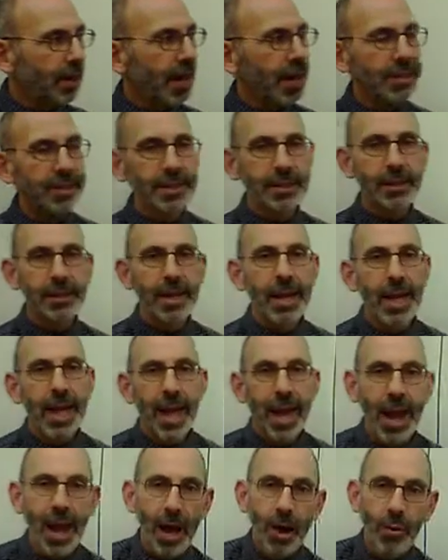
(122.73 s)
to ask is,
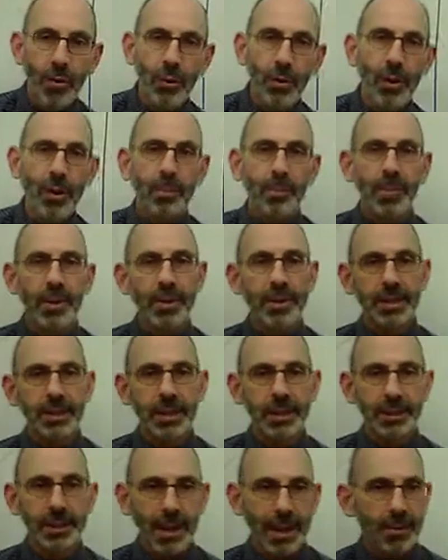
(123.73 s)
how much
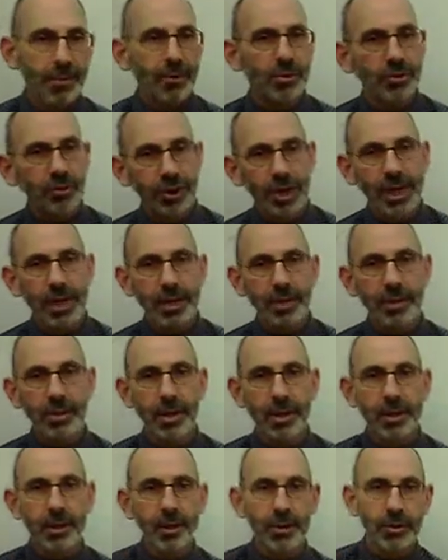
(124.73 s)
can labor change
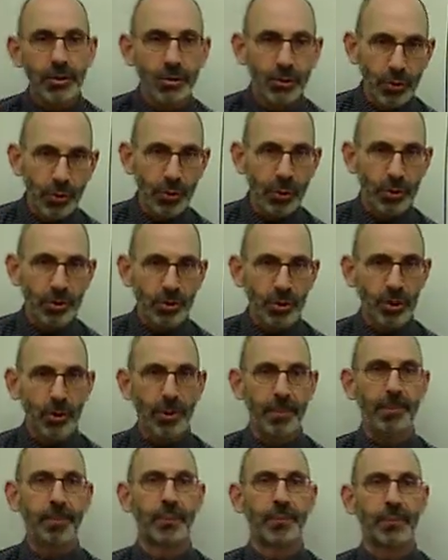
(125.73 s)
in the short
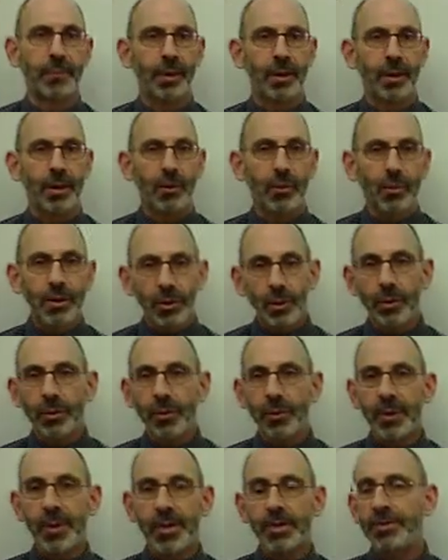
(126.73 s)
term? We know
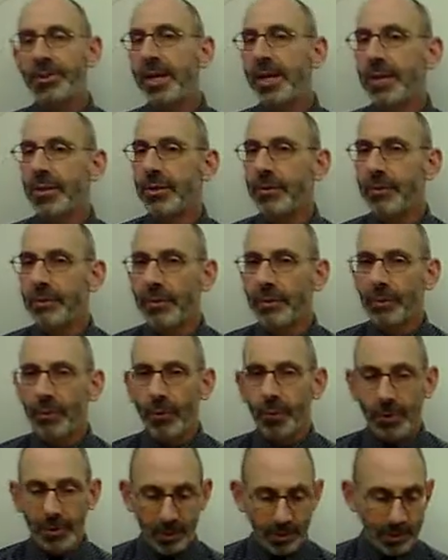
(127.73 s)
that we can change it,
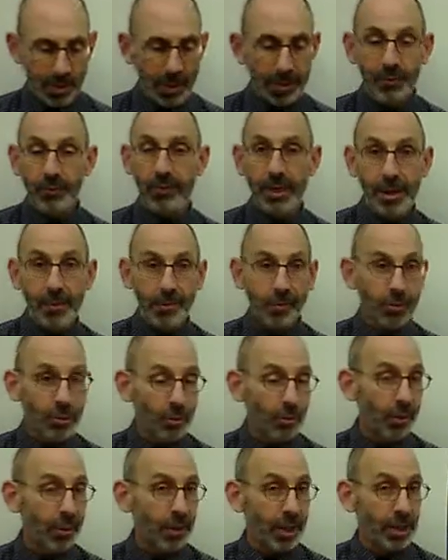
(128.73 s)
well, the amount of labor,
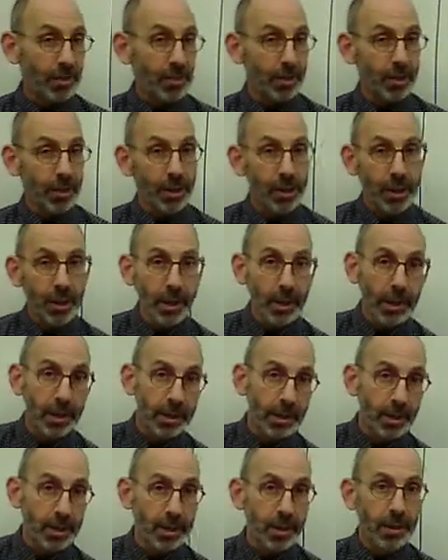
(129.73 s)
total labor
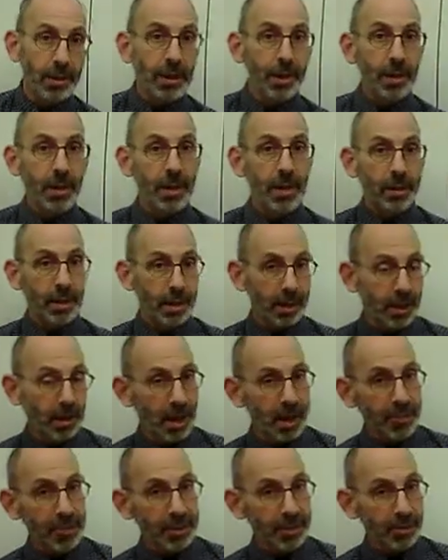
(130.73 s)
in an
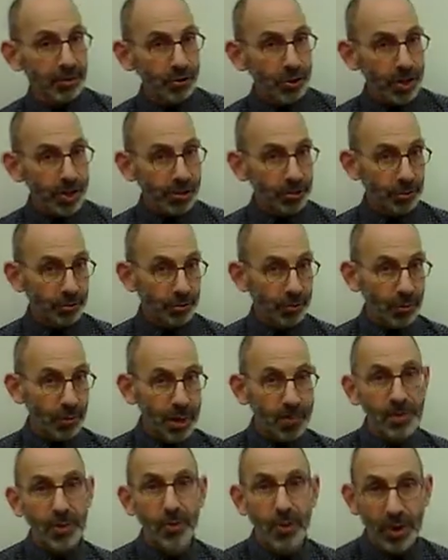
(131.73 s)
economy can change through
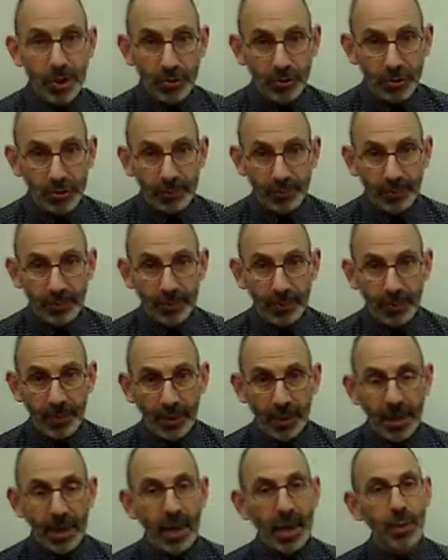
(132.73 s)
immigration.
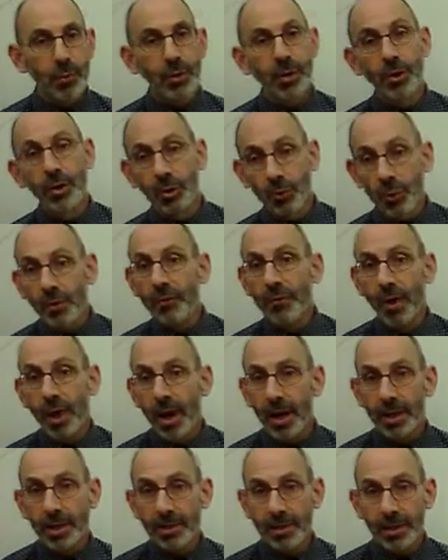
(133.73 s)
And we could
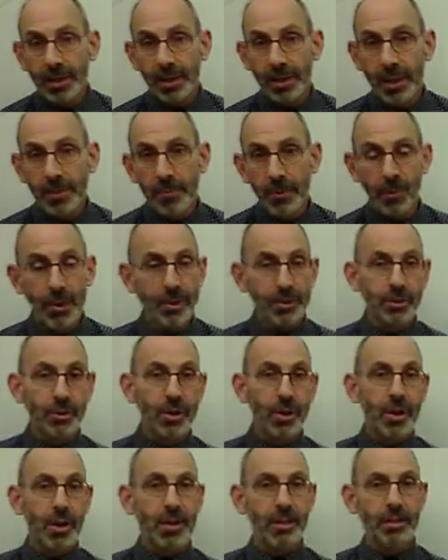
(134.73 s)
revise immigration
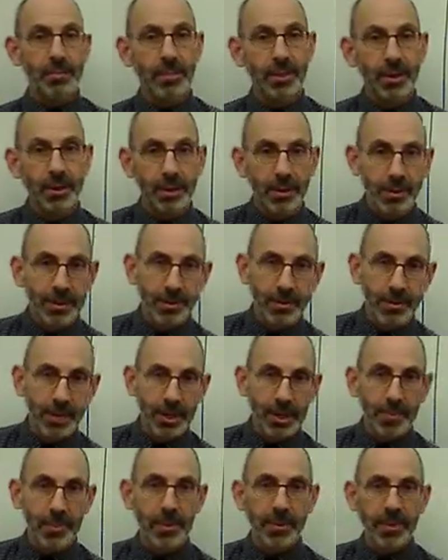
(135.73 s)
laws, but
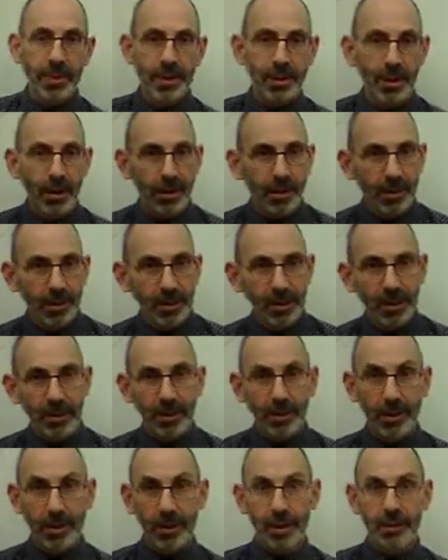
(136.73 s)
typically in our
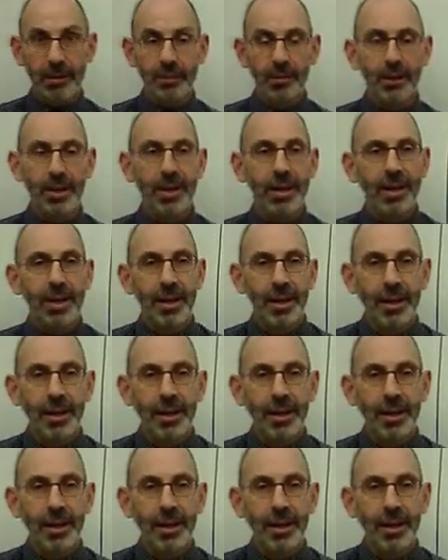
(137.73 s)
country,